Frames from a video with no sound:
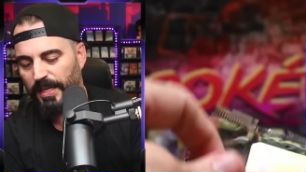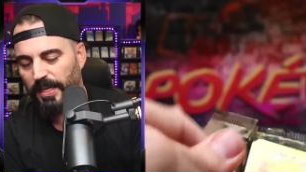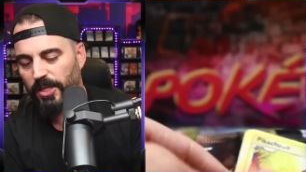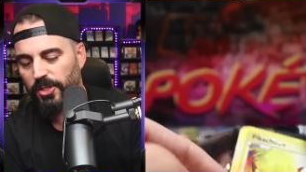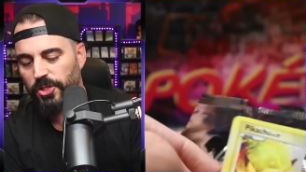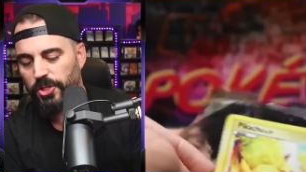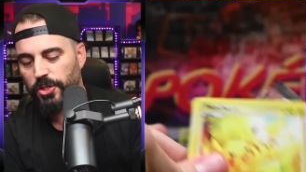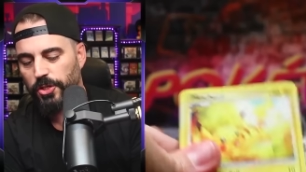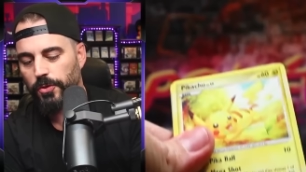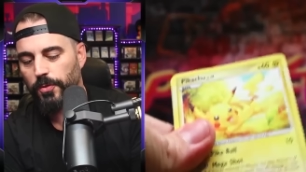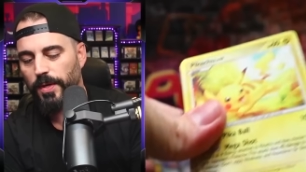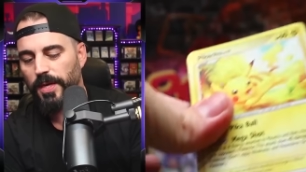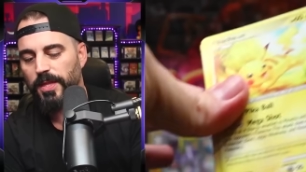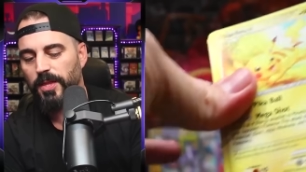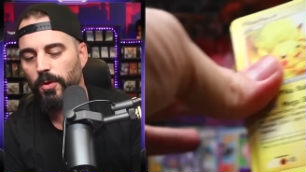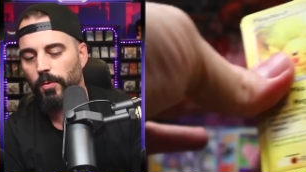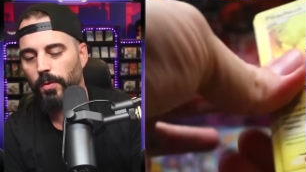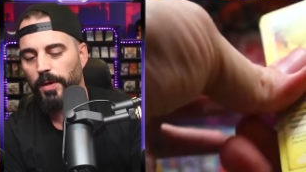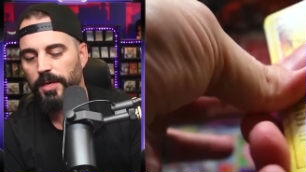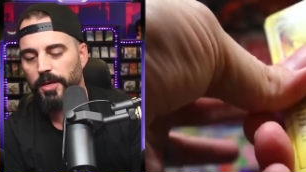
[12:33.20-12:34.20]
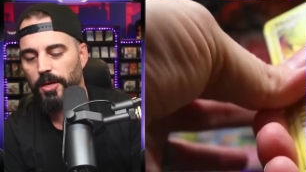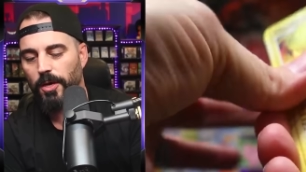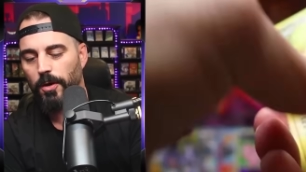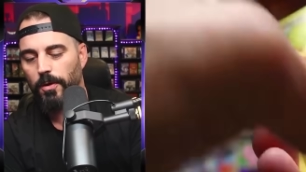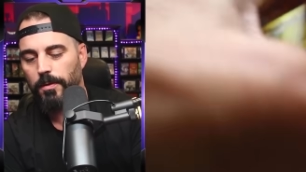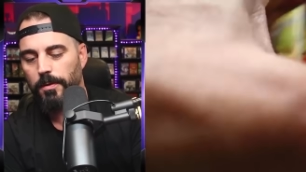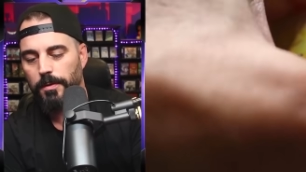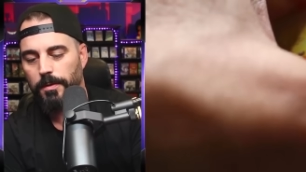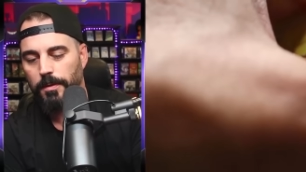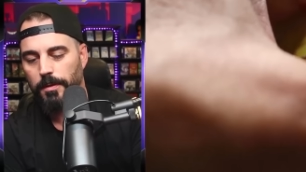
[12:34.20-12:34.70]
Pikachu in the
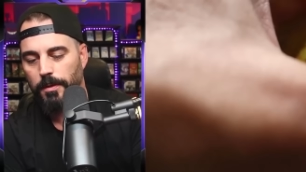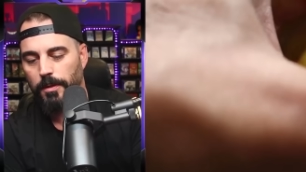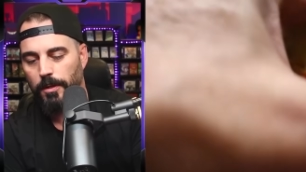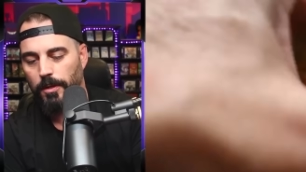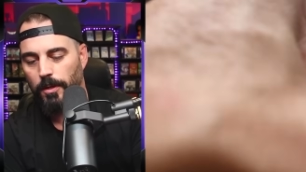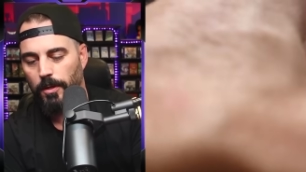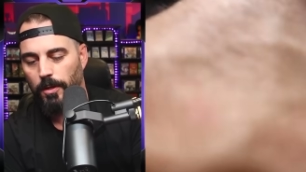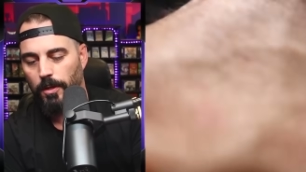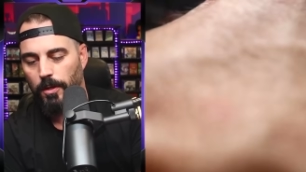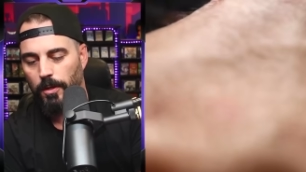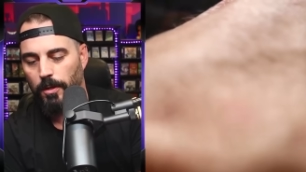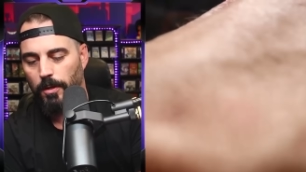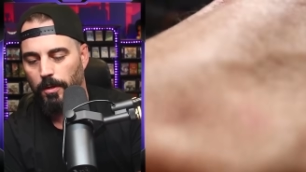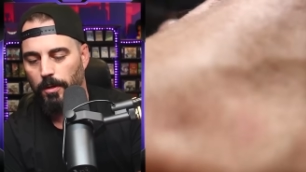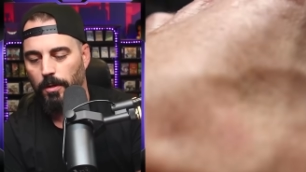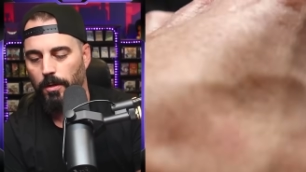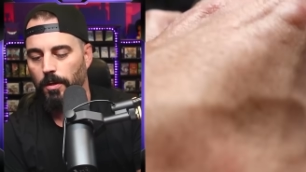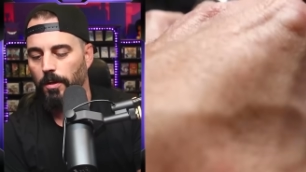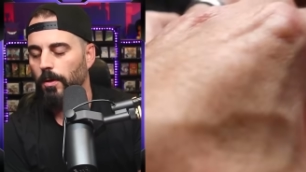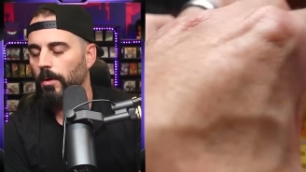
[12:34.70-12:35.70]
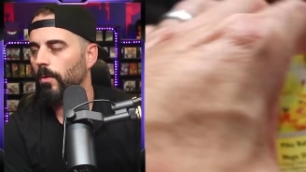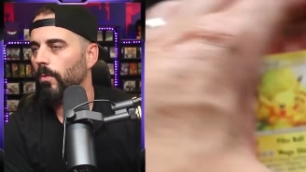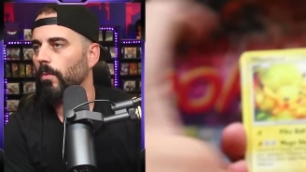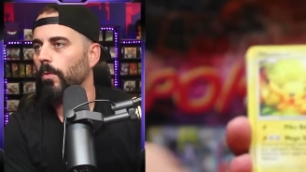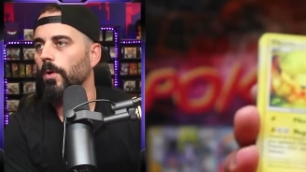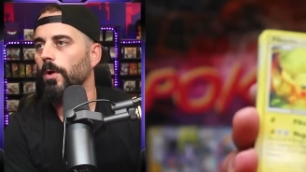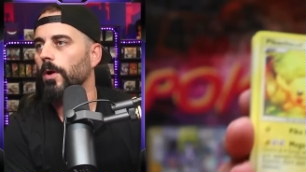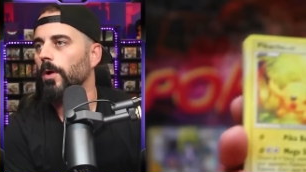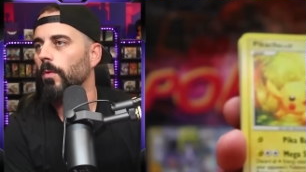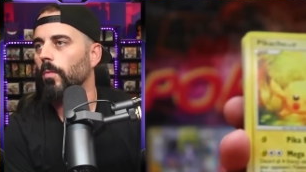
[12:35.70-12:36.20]
window.
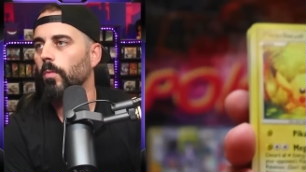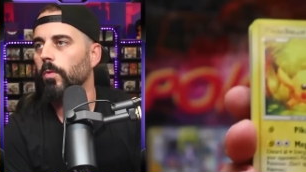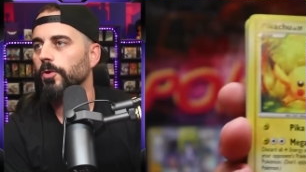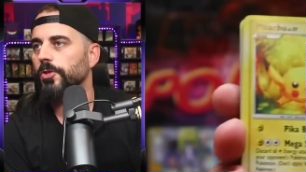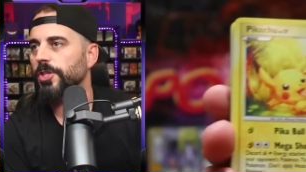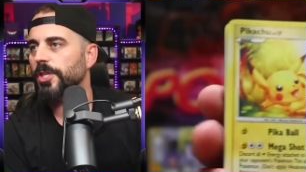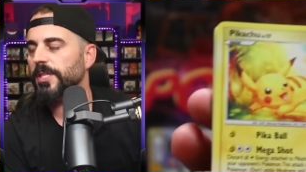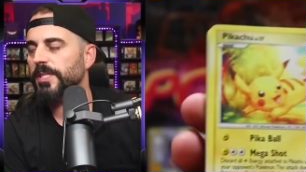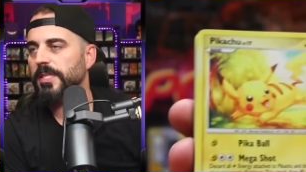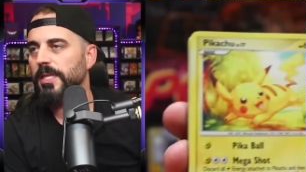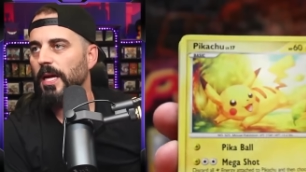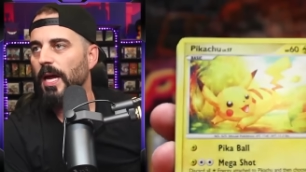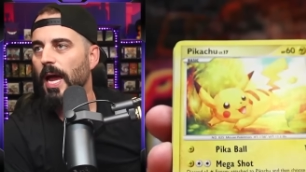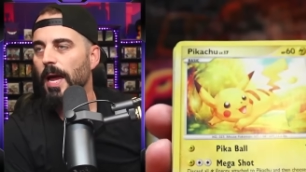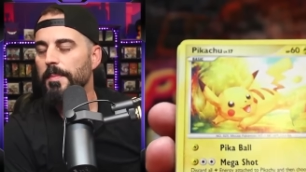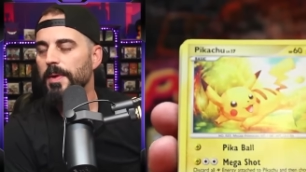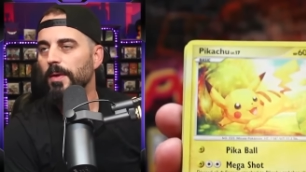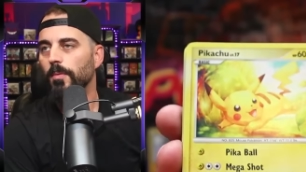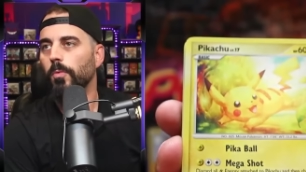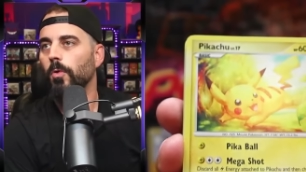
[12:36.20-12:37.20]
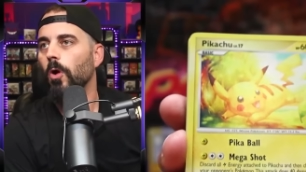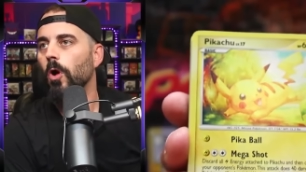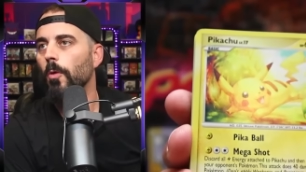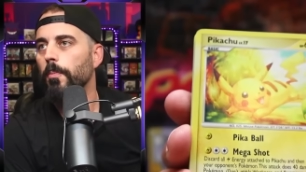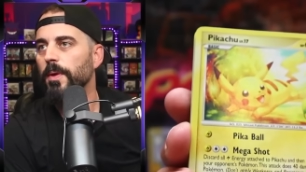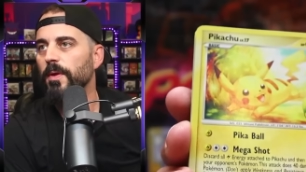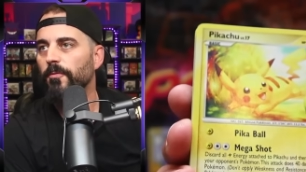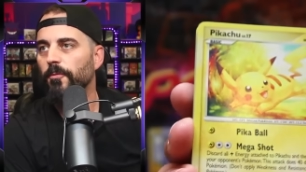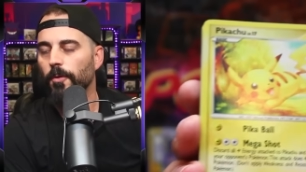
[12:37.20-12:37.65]
We're we're just, I mean, we're hoping